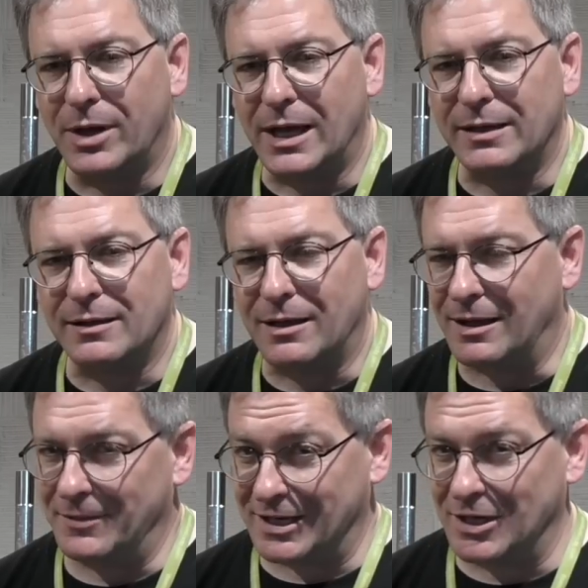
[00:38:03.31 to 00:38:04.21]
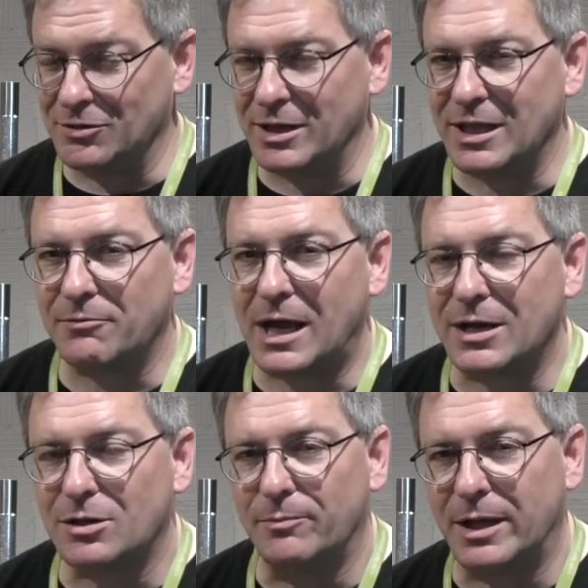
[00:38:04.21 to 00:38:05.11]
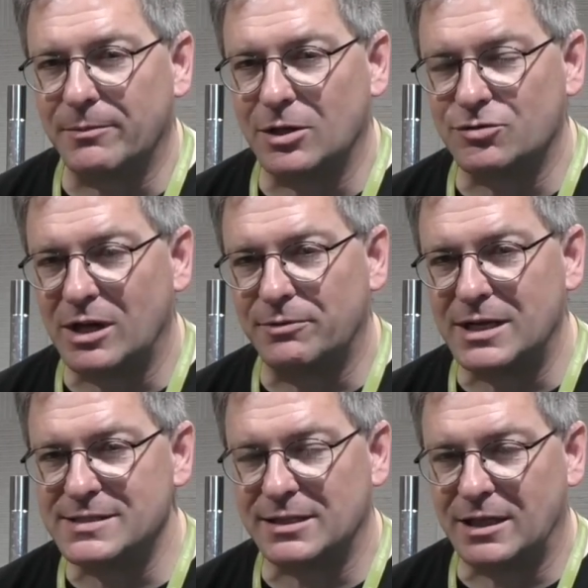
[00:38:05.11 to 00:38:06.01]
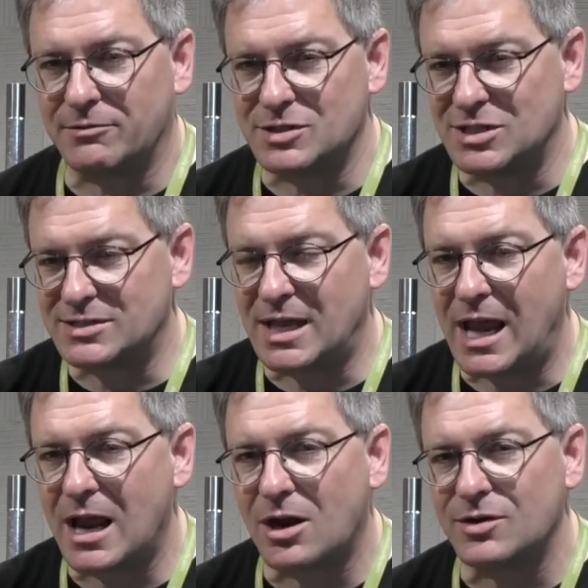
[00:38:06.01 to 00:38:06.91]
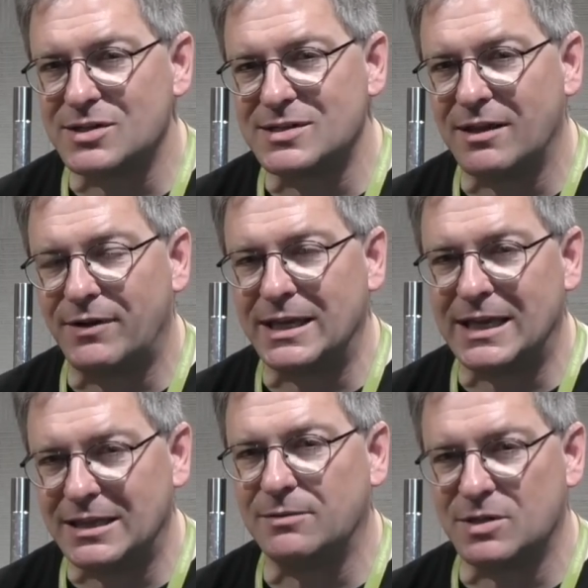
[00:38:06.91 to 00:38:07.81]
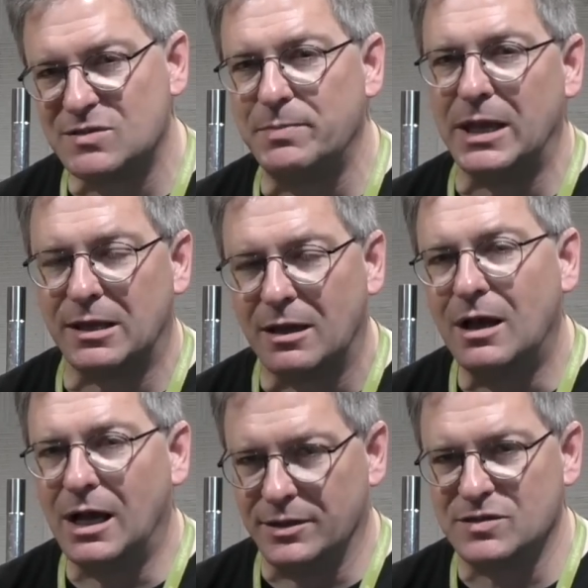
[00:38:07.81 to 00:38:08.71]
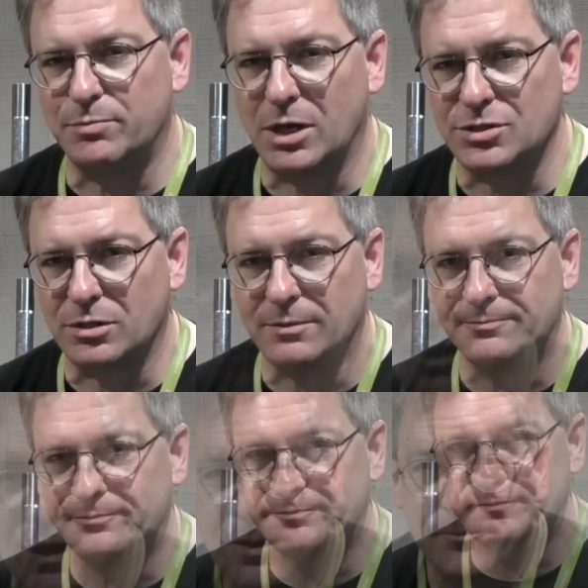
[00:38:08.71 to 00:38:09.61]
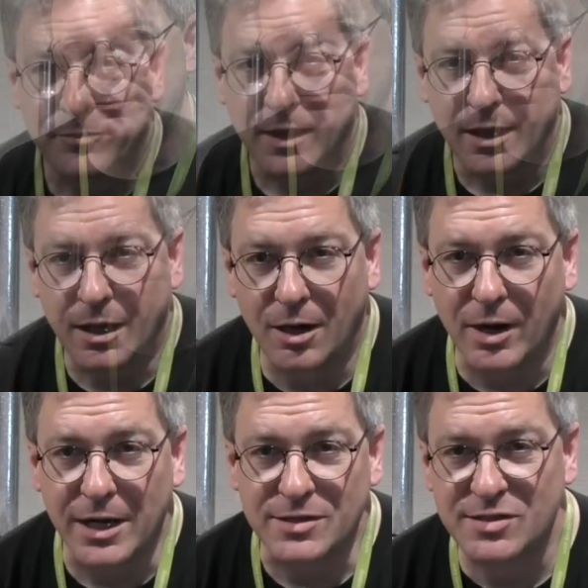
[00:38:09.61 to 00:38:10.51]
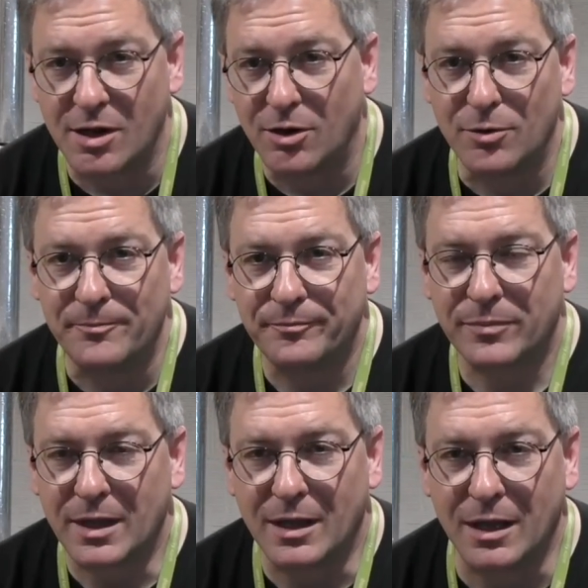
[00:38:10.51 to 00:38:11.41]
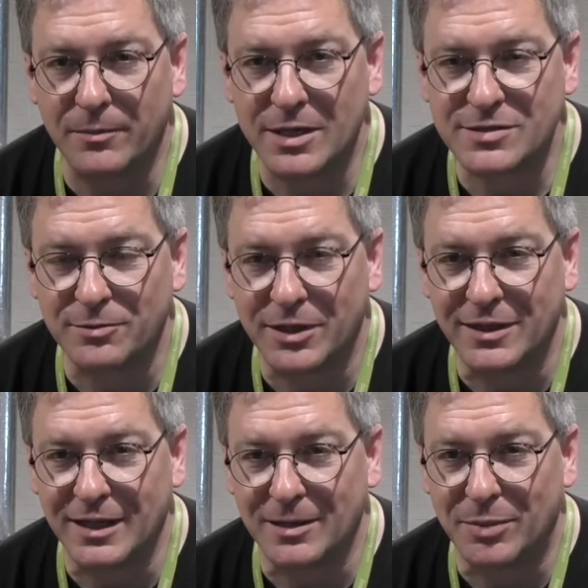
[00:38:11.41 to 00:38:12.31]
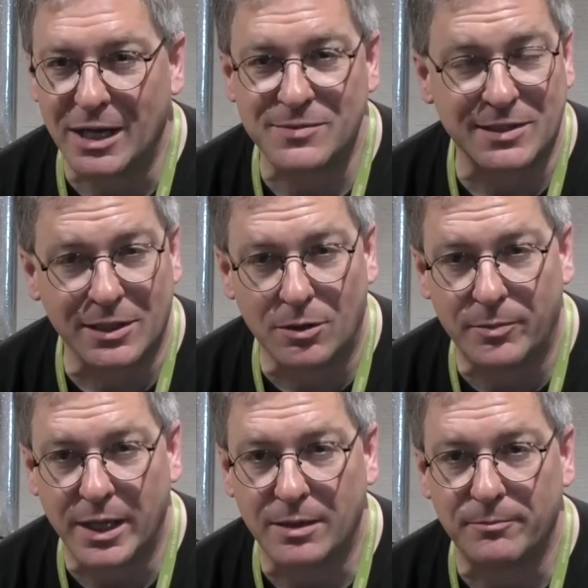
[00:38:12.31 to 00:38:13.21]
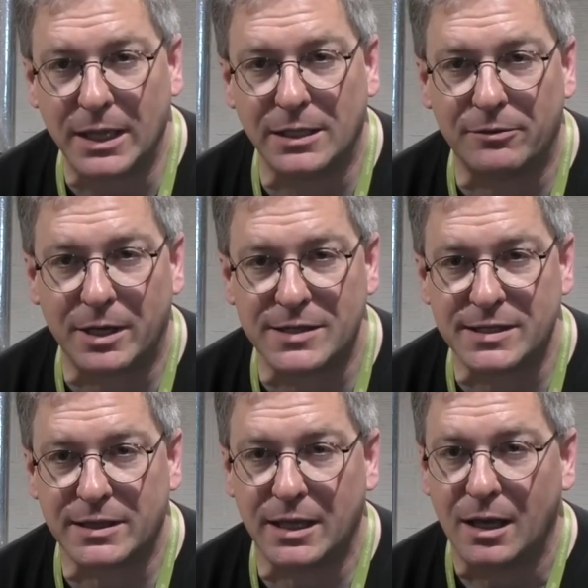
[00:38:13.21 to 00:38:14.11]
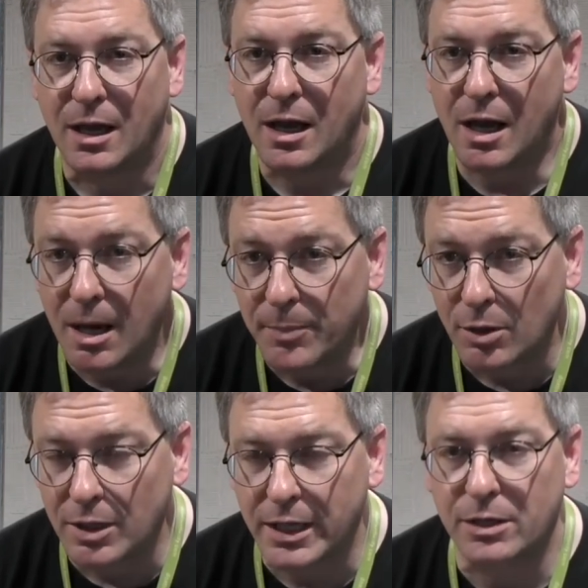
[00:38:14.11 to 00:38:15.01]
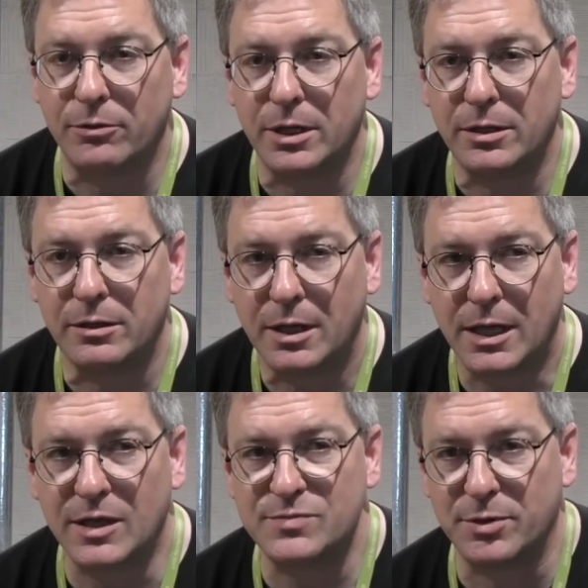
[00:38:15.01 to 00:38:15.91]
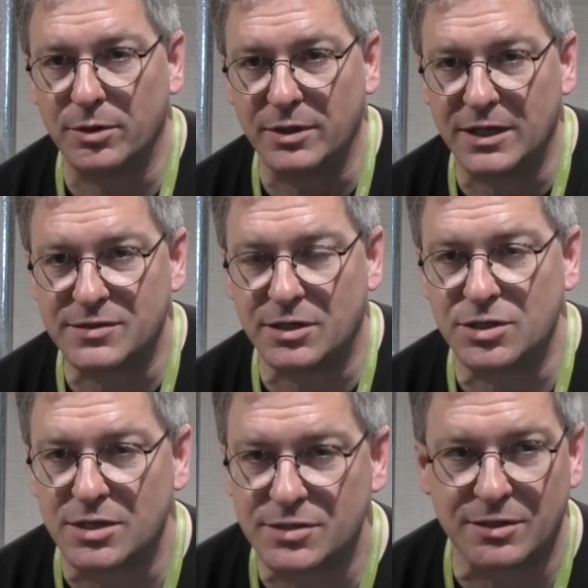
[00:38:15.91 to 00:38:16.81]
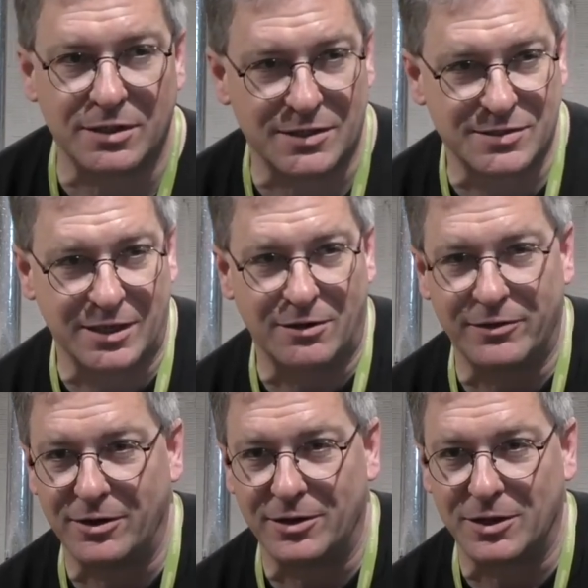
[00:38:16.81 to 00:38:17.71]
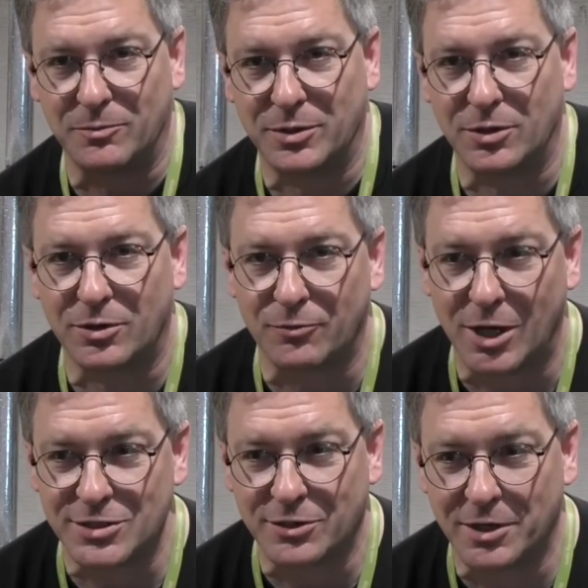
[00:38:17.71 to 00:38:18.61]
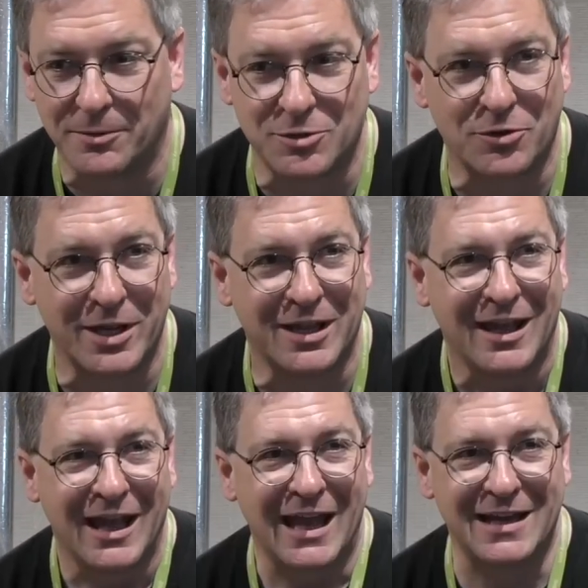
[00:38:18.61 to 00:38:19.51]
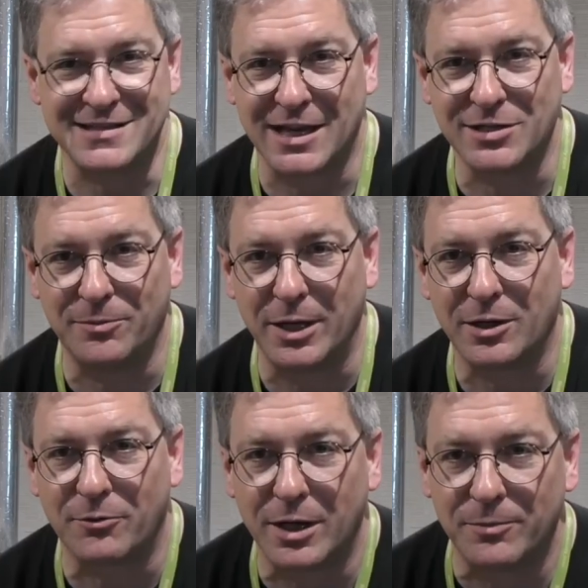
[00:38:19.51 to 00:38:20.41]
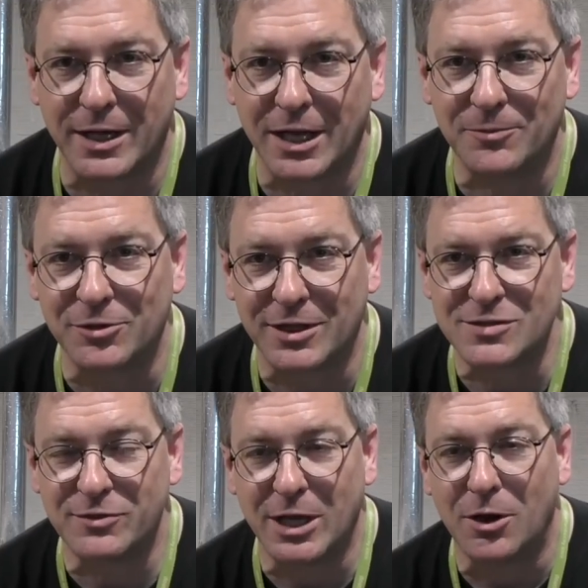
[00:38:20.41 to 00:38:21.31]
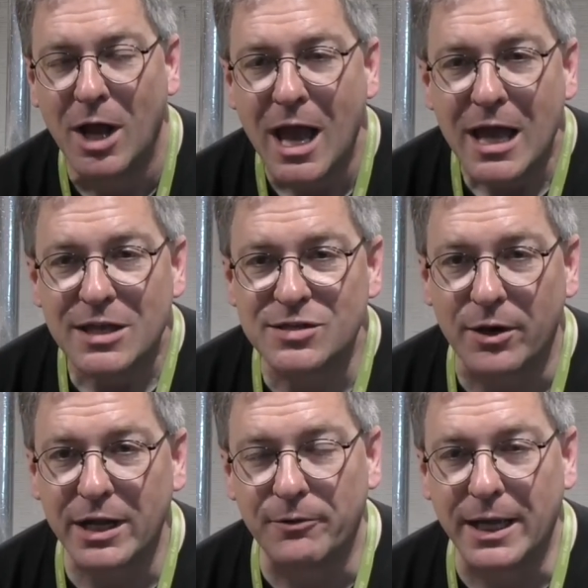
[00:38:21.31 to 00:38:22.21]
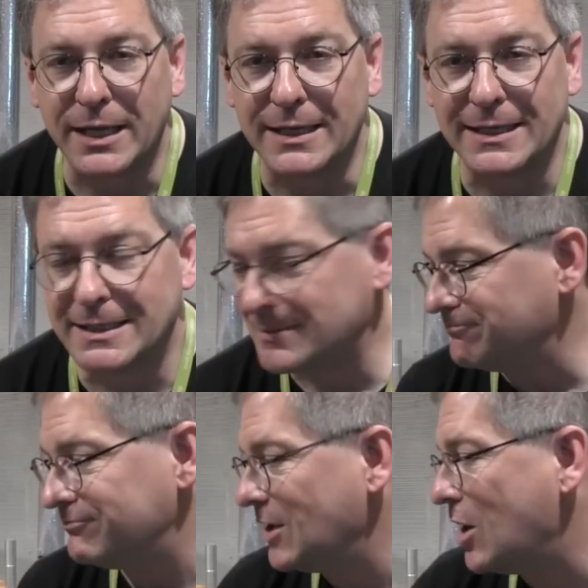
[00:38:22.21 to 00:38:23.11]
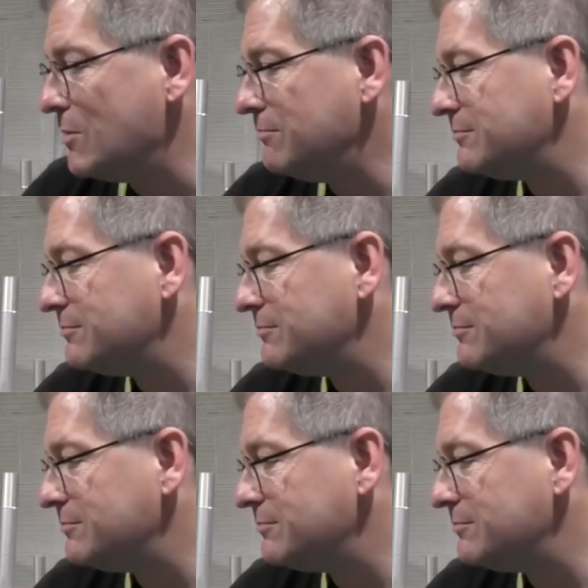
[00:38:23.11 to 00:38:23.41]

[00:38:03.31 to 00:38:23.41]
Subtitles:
But I'm not going to do anything radical, but I'm going to try raising the language just a hair to see if I can get them to speak on this pressure. All right, so I messed with the pipes a little bit, mainly raising the upper languid, as per Nick's suggestion. Nick's sitting over there on the computer watching what I'm doing, and has actually been quite a bit of help during this video. So anyway, no.